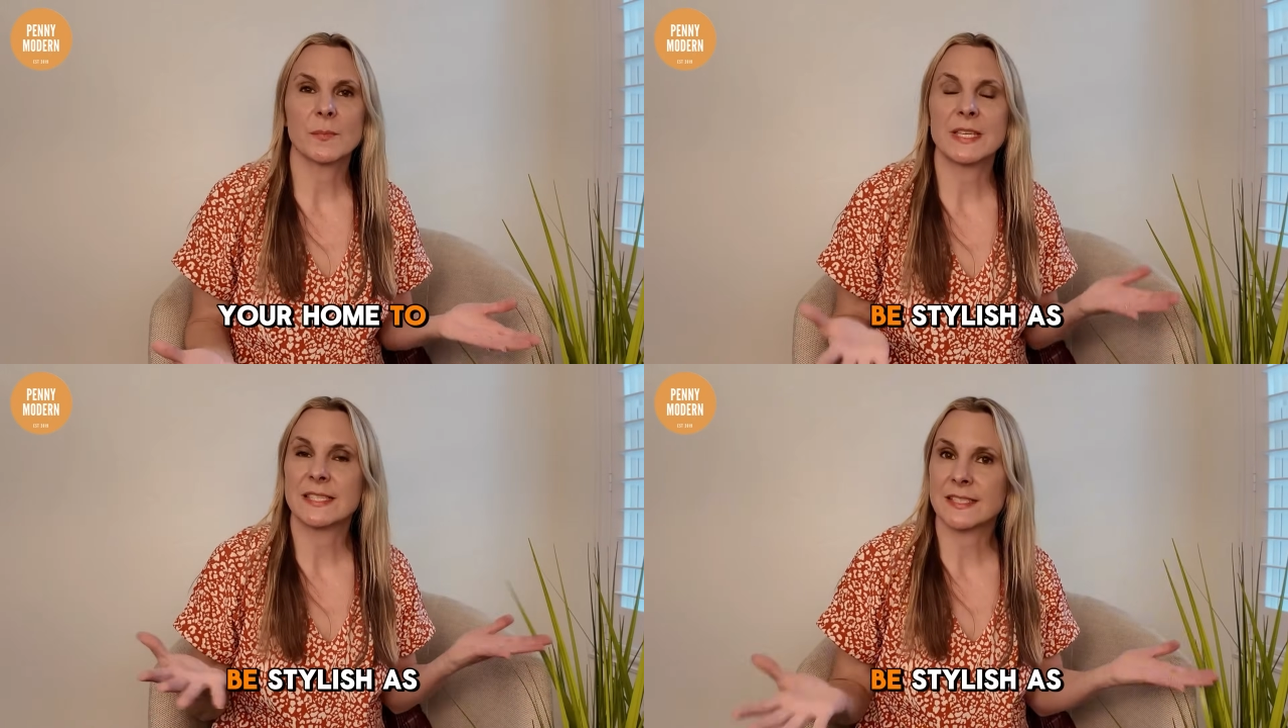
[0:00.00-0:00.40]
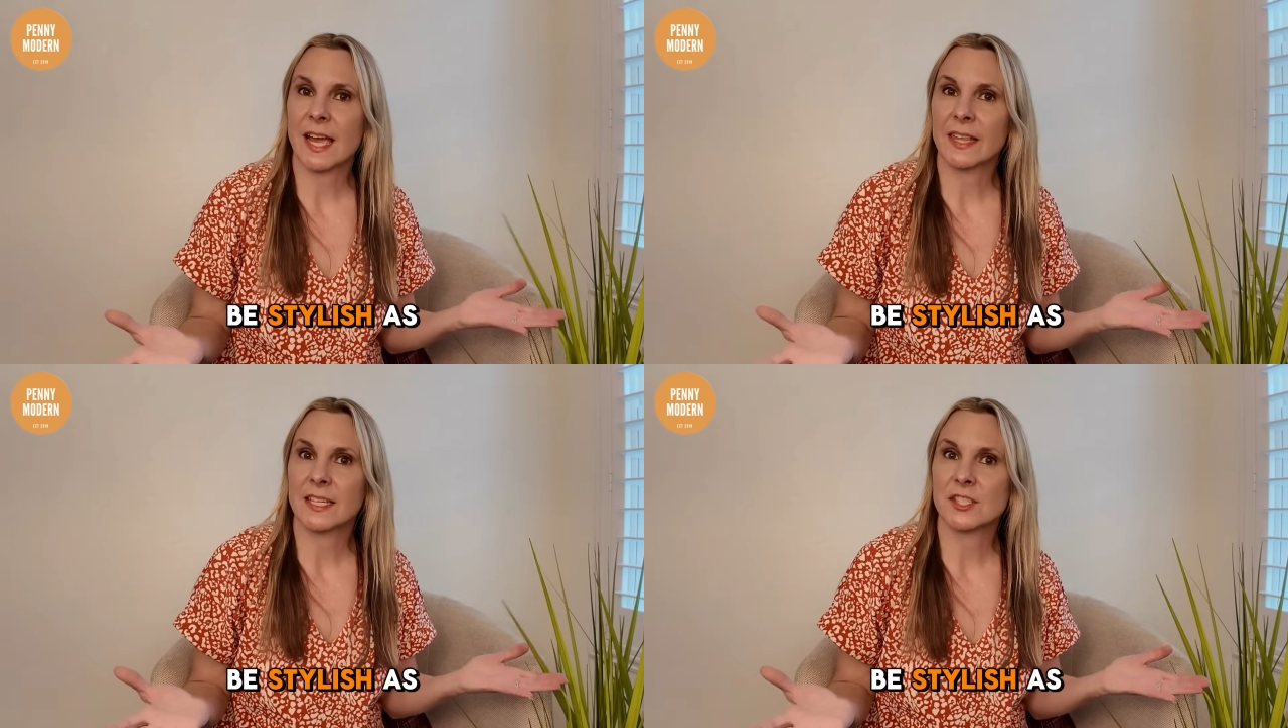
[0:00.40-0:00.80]
to be
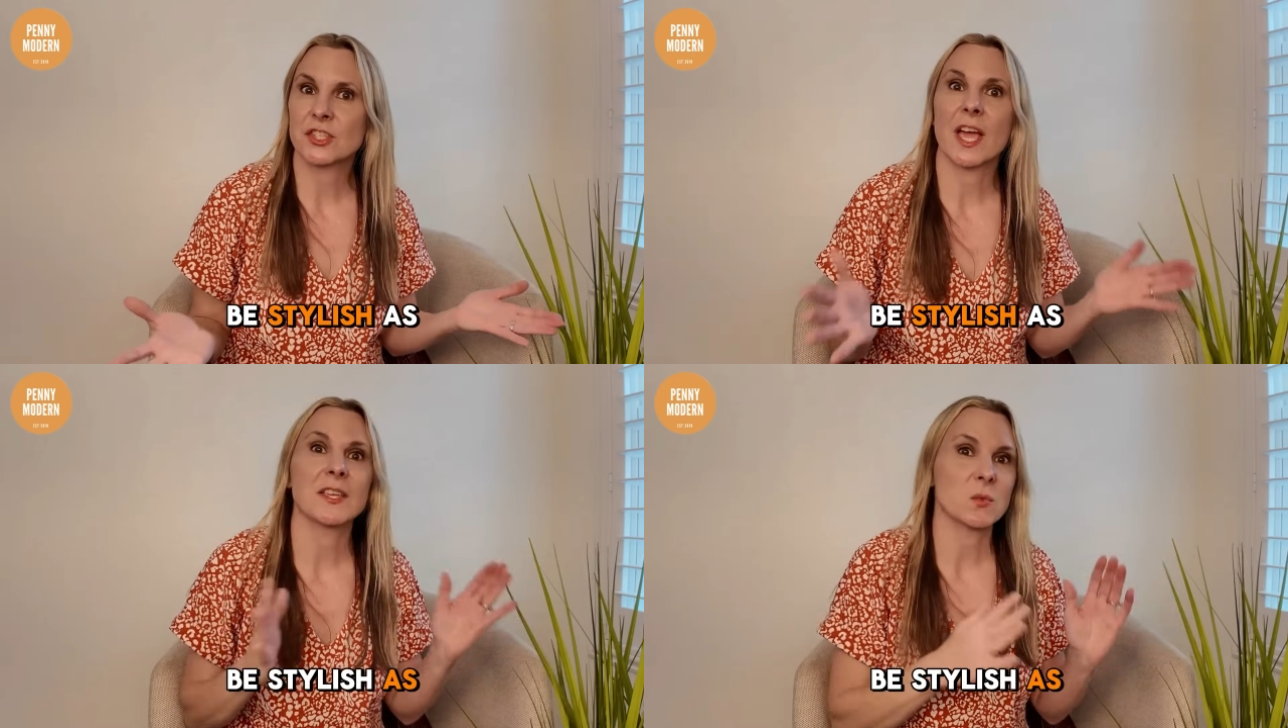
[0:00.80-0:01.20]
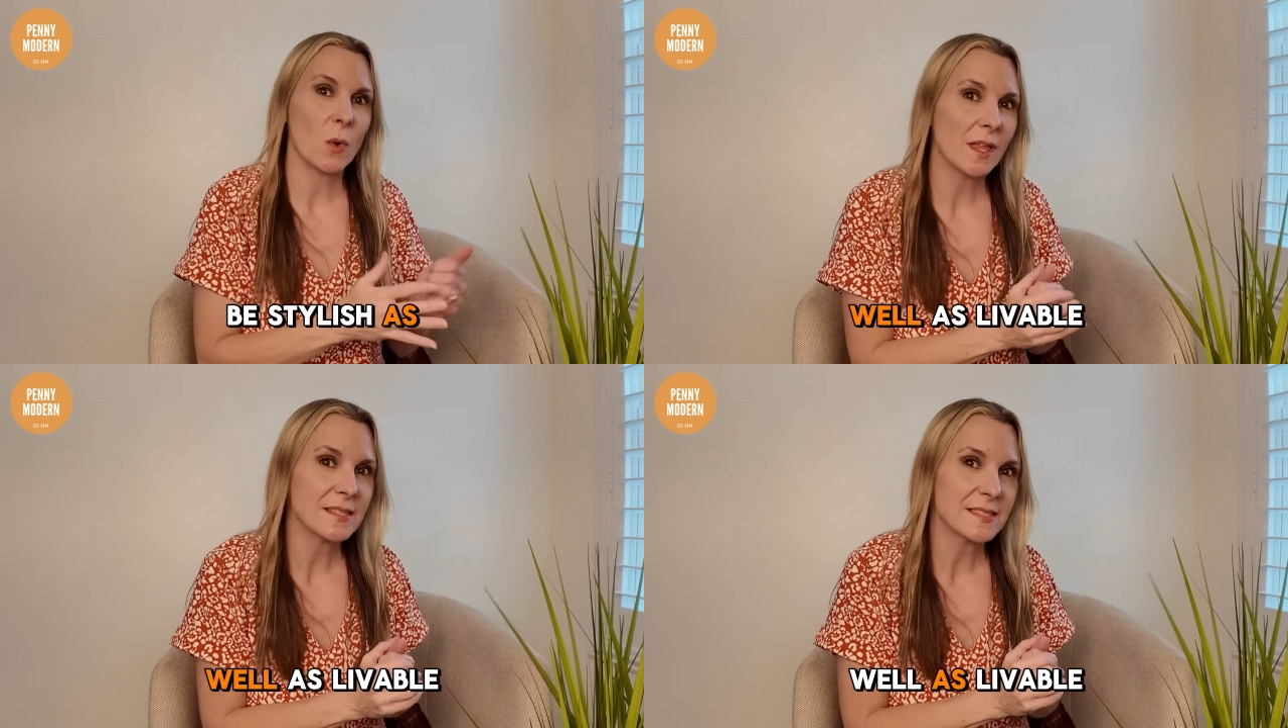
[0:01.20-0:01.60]
stylish as
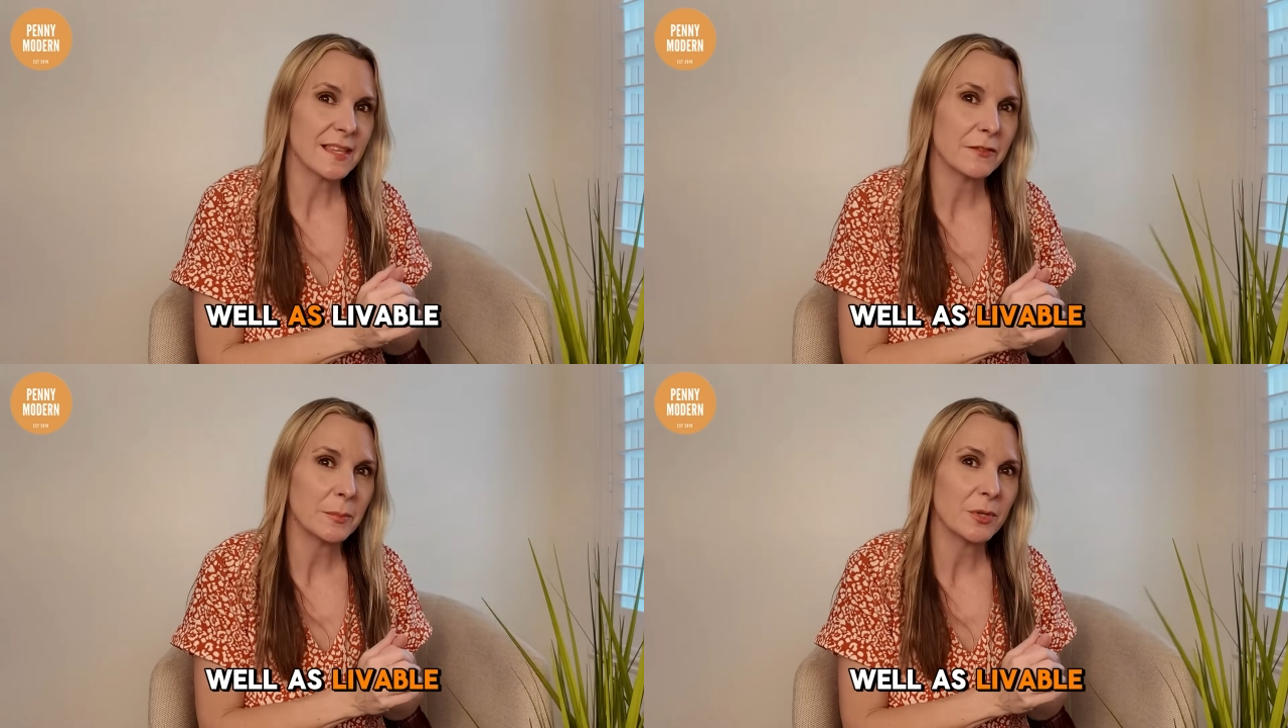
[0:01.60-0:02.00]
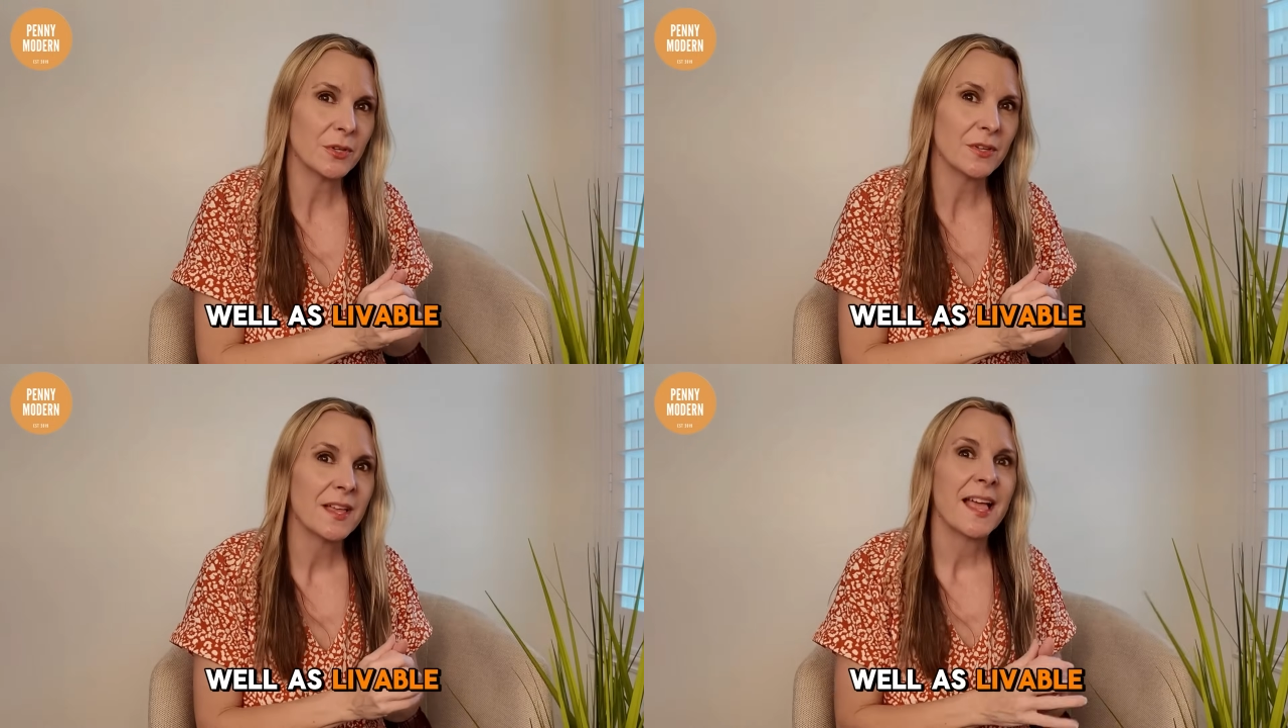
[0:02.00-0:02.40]
well as livable,